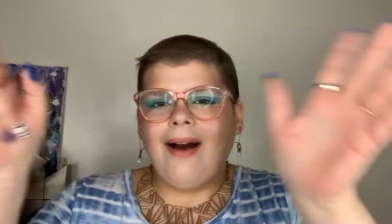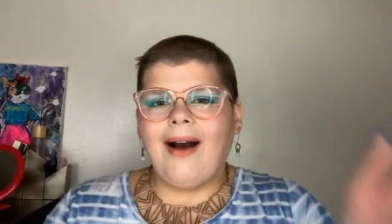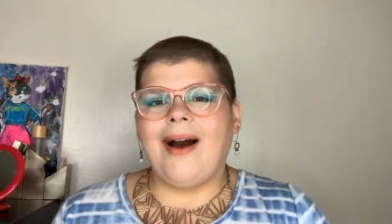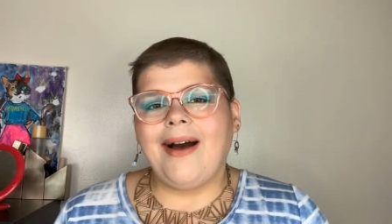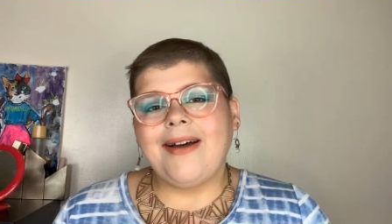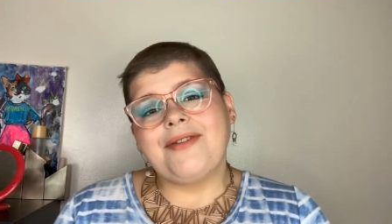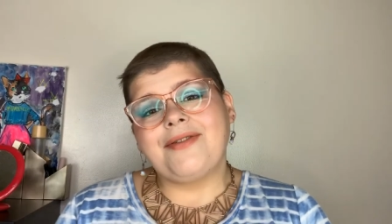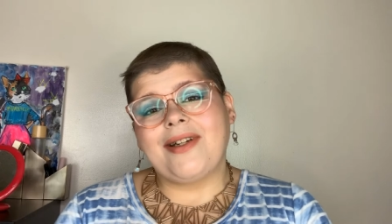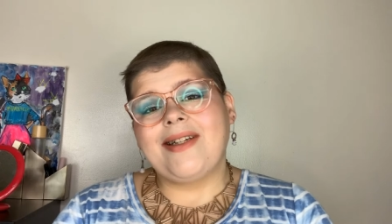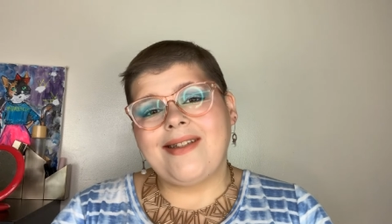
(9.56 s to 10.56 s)
Hi
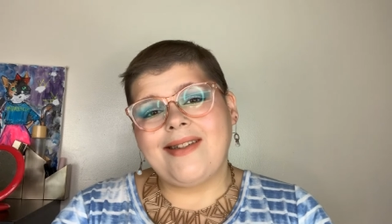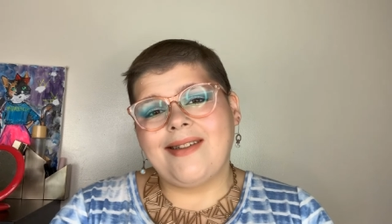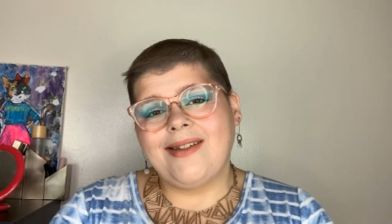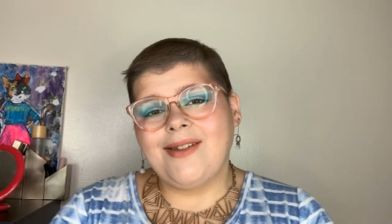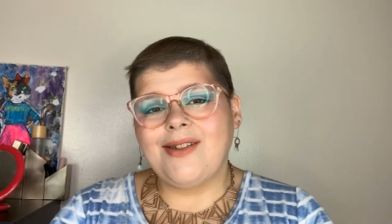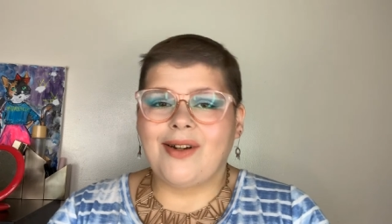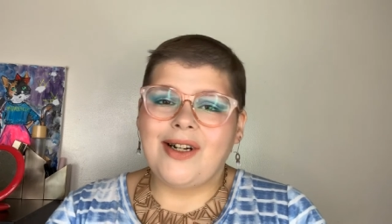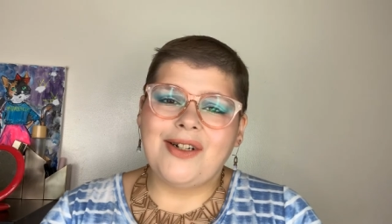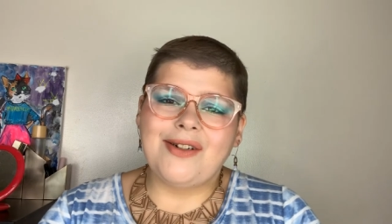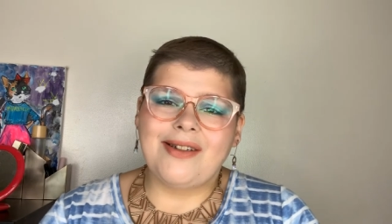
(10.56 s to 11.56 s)
friends,
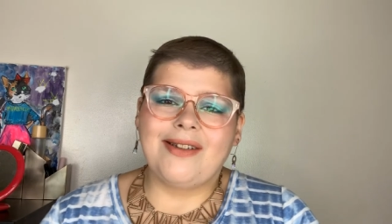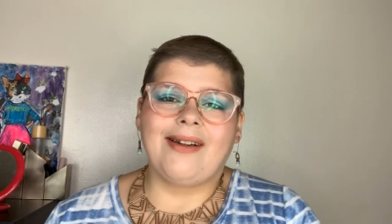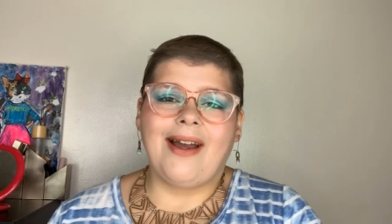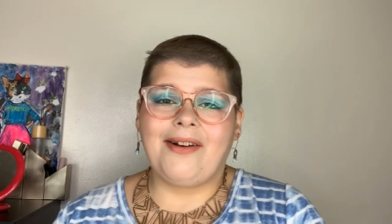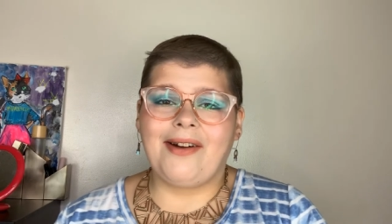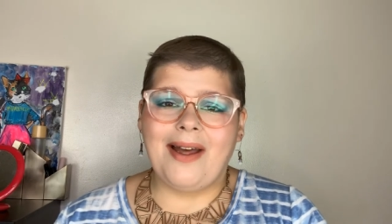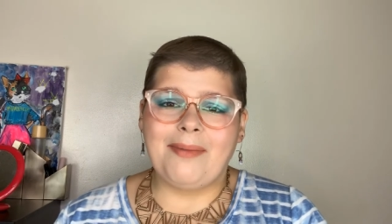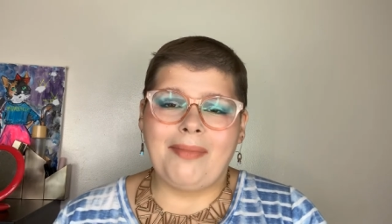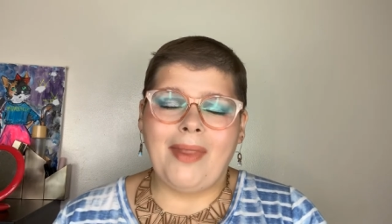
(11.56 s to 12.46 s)
strangers, internet.